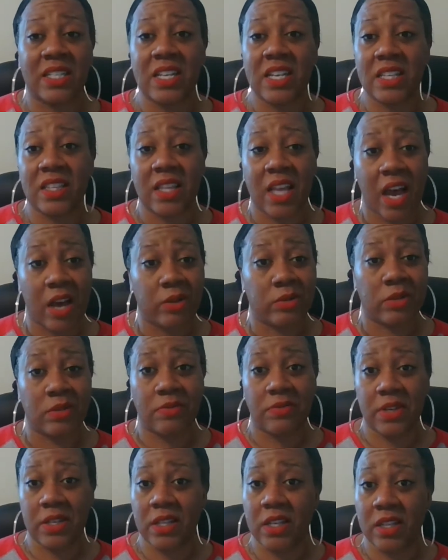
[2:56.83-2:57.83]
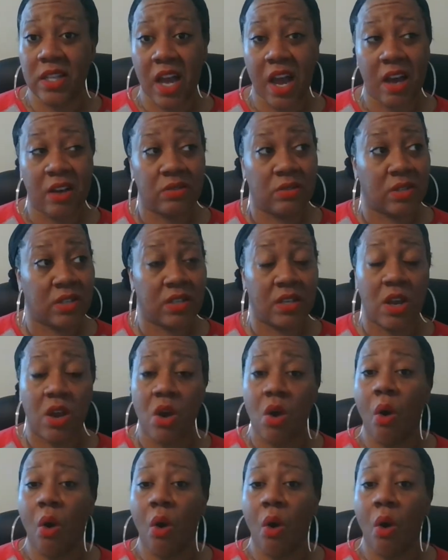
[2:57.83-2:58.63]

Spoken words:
10,000, 50,000,